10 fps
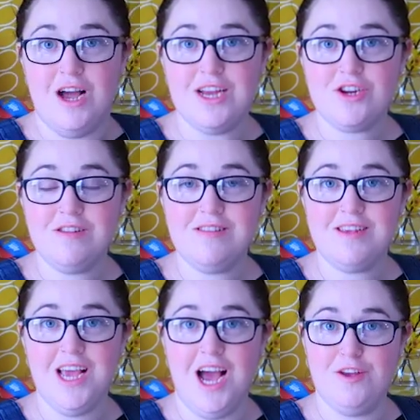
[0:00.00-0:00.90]
As you can
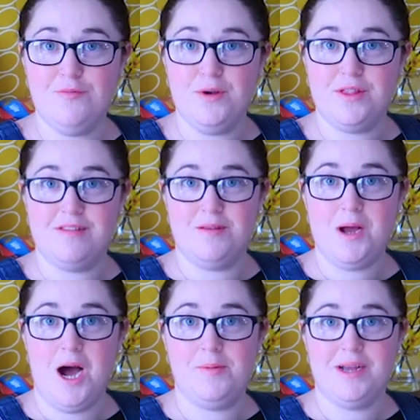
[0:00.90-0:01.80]
see, I've put the deep
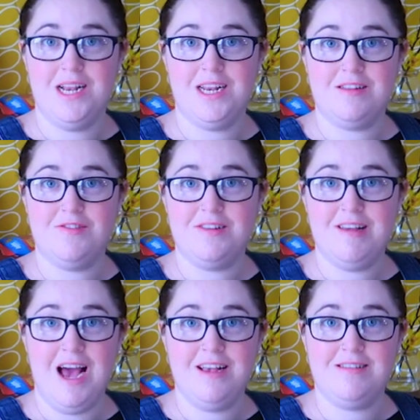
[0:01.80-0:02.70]
carpet cleaner to the
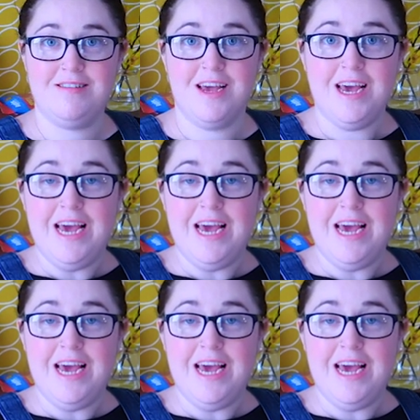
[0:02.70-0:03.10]
test